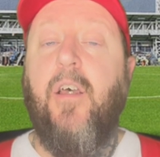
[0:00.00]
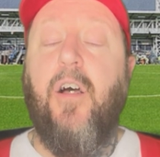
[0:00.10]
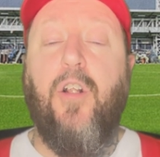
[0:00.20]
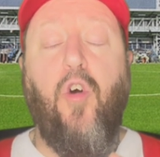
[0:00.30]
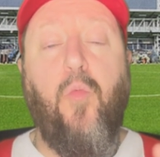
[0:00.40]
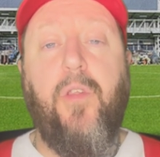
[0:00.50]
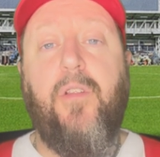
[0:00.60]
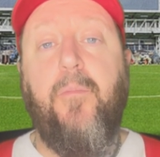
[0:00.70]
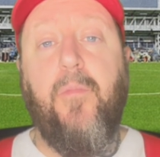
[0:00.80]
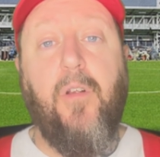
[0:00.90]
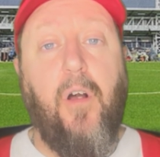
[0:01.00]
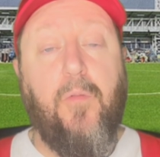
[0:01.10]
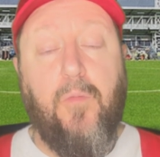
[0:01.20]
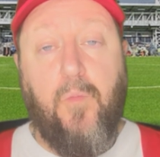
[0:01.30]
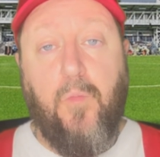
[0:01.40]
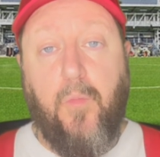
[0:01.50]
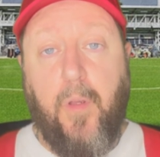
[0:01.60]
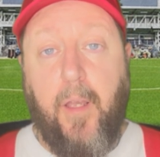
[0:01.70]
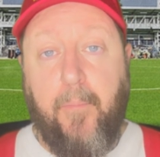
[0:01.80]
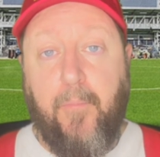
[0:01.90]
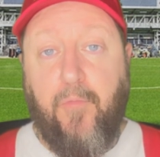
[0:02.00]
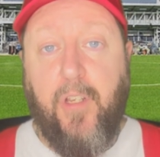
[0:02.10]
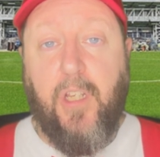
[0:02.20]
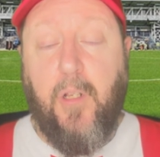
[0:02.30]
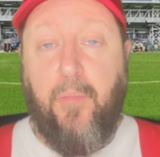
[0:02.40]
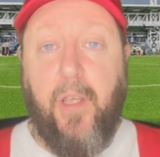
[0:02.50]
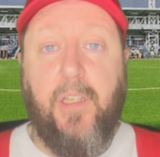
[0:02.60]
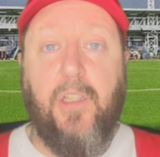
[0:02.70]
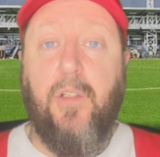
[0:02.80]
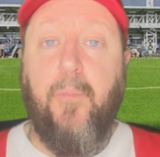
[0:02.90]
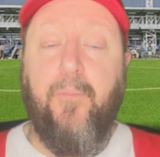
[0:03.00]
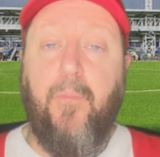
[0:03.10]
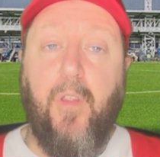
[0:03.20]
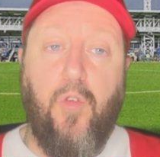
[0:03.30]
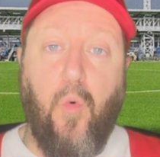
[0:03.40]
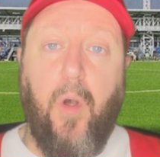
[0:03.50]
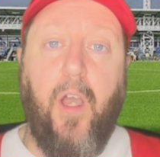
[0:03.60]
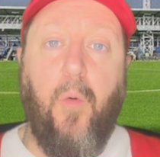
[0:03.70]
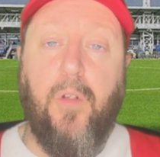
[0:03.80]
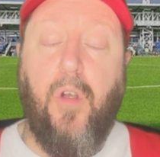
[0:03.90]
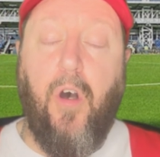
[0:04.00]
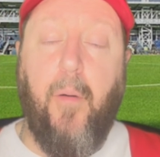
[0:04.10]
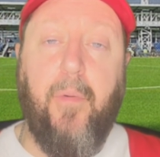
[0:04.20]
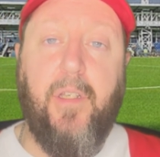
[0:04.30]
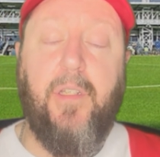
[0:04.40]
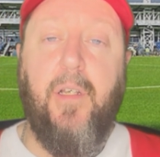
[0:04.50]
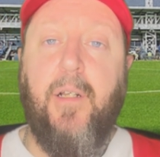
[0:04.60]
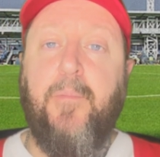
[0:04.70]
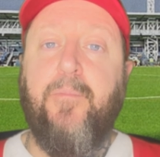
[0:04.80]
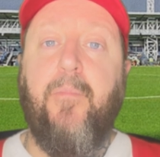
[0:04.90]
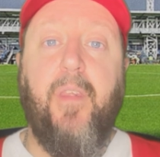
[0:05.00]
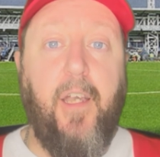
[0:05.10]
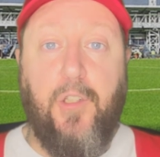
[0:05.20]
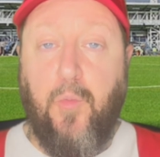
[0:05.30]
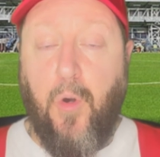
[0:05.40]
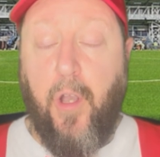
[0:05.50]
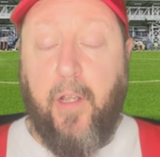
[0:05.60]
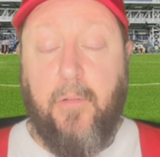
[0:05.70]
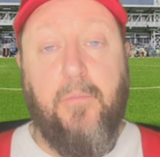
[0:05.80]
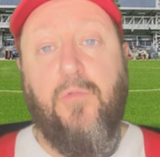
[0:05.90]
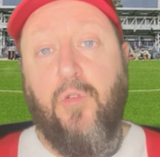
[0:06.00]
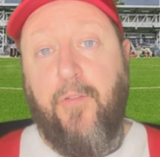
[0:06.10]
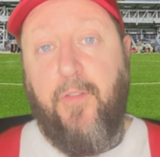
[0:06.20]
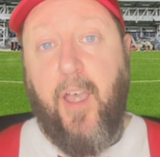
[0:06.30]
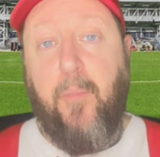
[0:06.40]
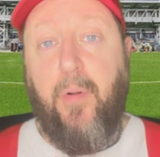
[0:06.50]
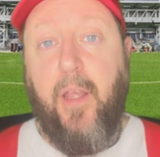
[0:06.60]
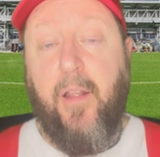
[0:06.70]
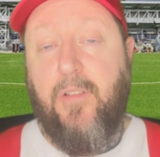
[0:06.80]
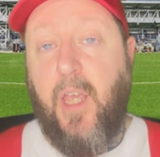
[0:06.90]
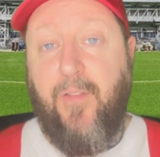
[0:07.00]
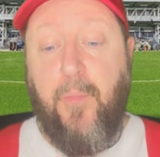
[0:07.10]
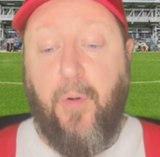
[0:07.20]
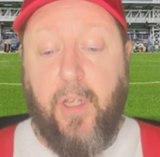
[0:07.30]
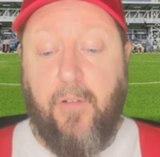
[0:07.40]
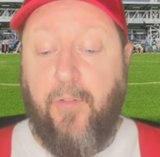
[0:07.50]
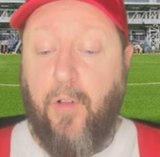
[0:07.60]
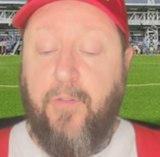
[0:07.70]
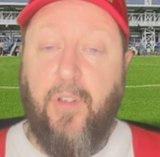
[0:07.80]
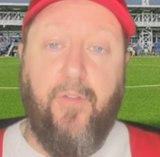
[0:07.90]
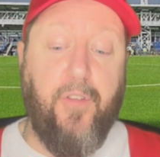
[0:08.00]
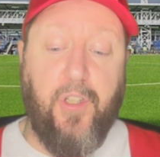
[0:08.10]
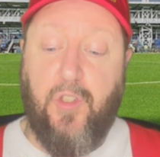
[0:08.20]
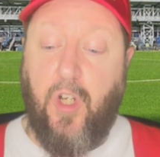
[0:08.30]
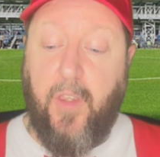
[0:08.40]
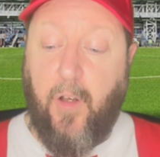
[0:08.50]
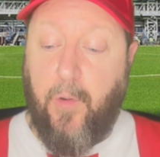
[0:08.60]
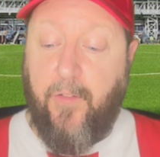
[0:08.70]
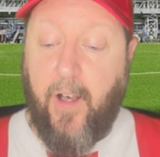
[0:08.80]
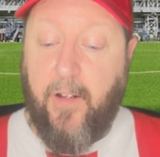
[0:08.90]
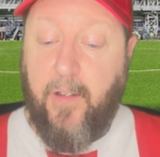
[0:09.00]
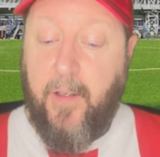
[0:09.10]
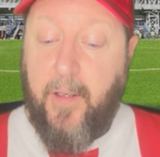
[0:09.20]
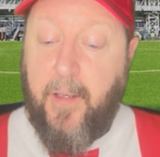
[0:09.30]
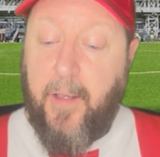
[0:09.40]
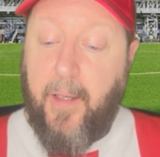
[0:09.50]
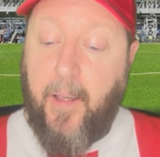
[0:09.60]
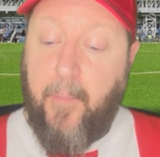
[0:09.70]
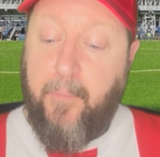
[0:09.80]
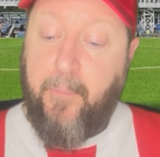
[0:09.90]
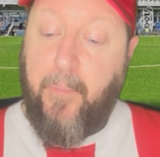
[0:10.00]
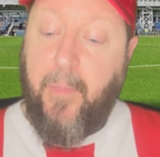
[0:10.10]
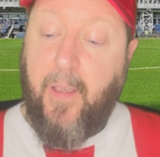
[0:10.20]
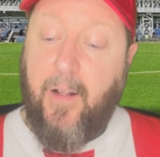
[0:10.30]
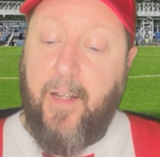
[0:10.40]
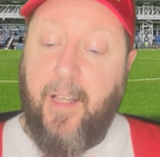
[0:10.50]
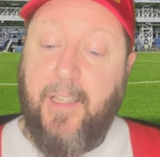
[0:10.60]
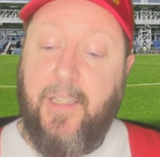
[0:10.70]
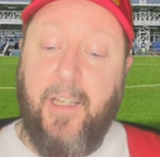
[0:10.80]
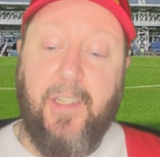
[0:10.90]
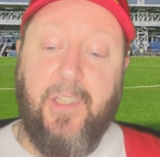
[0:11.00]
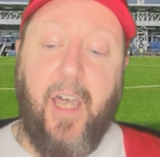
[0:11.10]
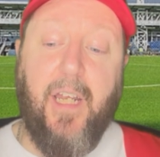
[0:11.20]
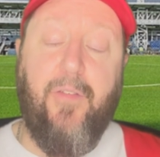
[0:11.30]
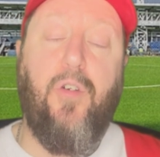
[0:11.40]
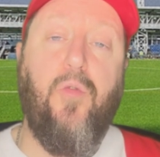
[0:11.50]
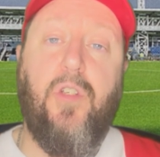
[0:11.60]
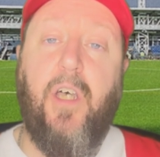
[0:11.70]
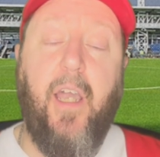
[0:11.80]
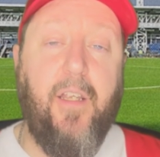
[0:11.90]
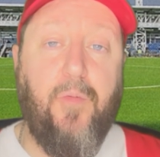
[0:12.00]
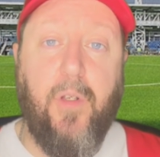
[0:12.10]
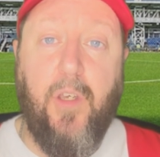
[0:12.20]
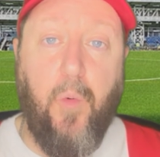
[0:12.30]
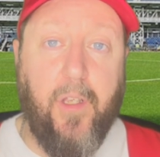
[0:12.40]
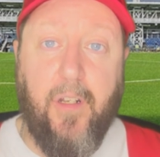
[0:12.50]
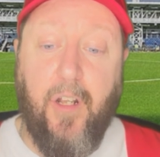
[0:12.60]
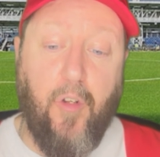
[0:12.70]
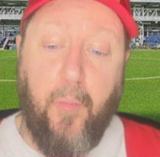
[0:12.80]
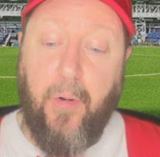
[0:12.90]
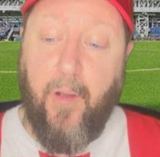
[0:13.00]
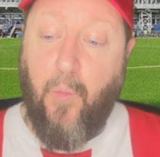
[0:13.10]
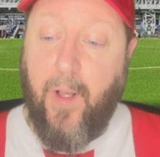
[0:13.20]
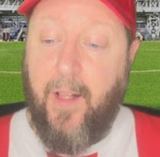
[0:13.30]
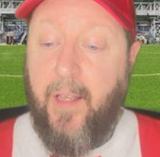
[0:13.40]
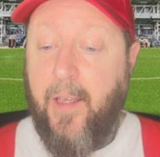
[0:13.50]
along with Regis Lebris's know-how and calmness. It's working. So fair play to everybody involved for the start that we've had. Like I said, a sign of a good side is when you're winning and not playing well.